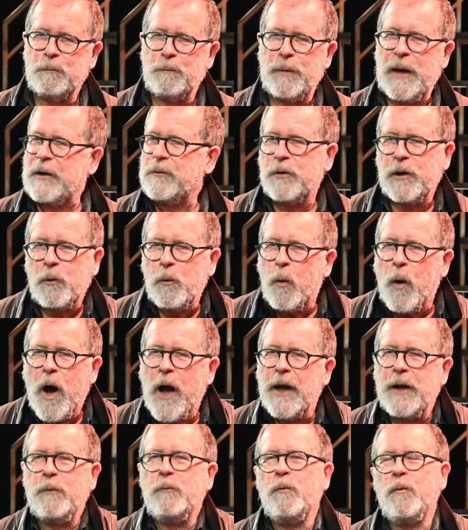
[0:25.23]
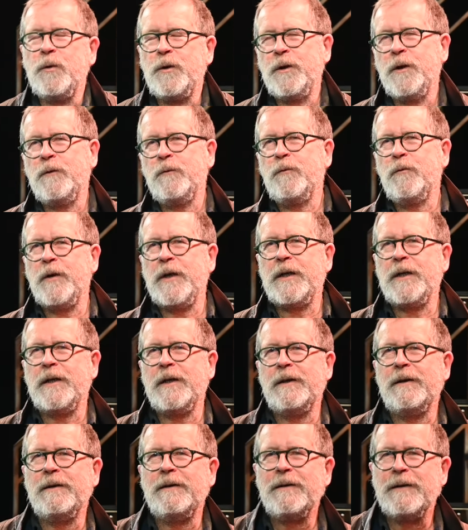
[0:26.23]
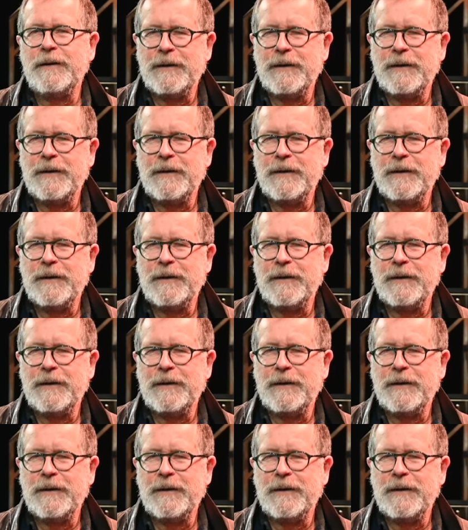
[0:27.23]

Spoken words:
Patrick White wouldn't have written